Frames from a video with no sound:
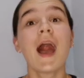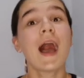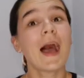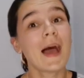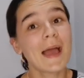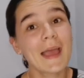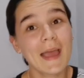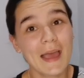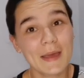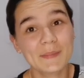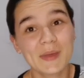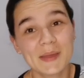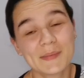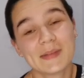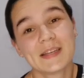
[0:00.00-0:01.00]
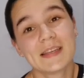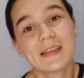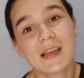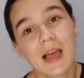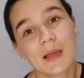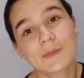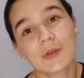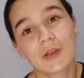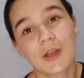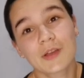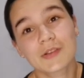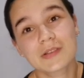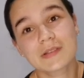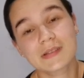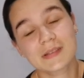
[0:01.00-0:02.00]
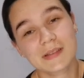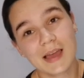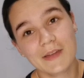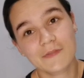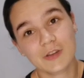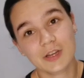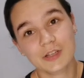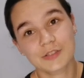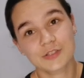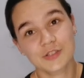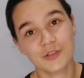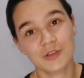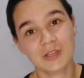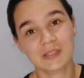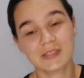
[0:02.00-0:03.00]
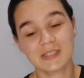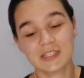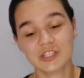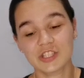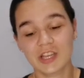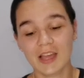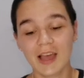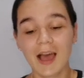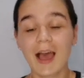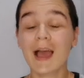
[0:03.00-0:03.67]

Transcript: I am Emily, I'm your local South African student teacher.